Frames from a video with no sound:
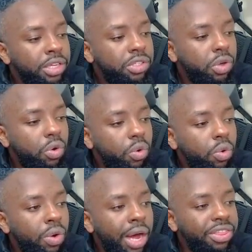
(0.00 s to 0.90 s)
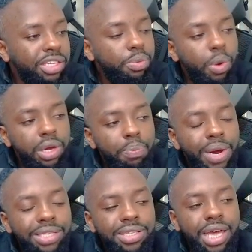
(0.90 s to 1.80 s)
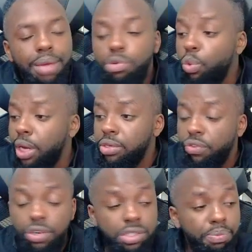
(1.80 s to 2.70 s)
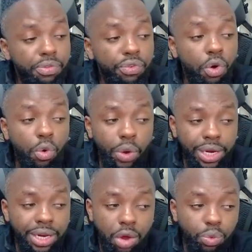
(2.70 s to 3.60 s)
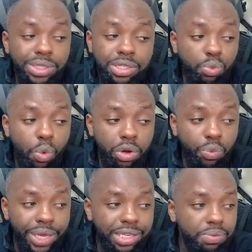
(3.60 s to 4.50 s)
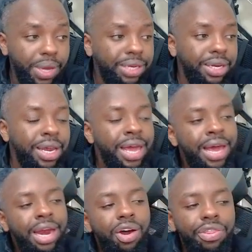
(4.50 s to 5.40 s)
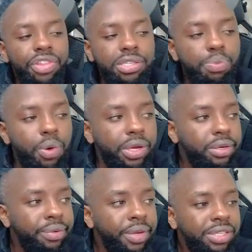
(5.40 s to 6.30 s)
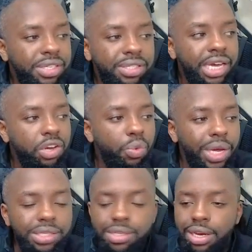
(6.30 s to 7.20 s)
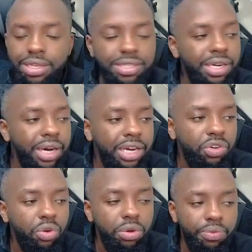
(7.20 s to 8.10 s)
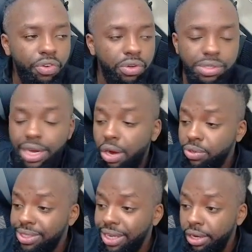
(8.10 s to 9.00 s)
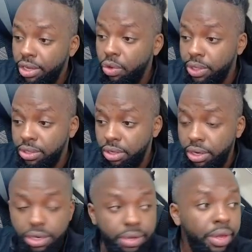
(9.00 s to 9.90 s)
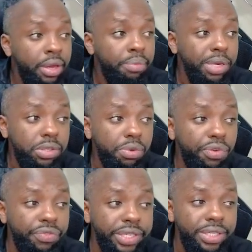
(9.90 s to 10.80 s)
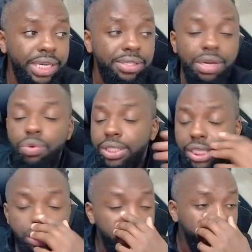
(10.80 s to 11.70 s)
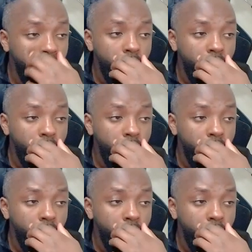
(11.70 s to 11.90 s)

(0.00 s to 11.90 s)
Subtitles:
So at this point, price came to us first before going down, which is what we expected. Now at this point, since I knew we had sellers here, I told folks that I was selling US30 based off of this test and rejection.